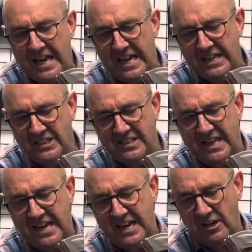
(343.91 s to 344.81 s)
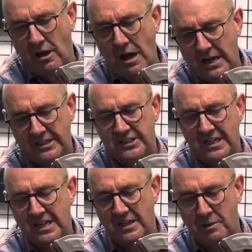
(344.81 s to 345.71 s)
is that it locks
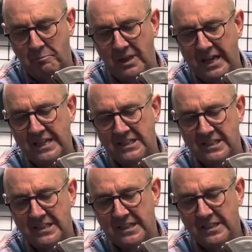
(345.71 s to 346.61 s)
it into place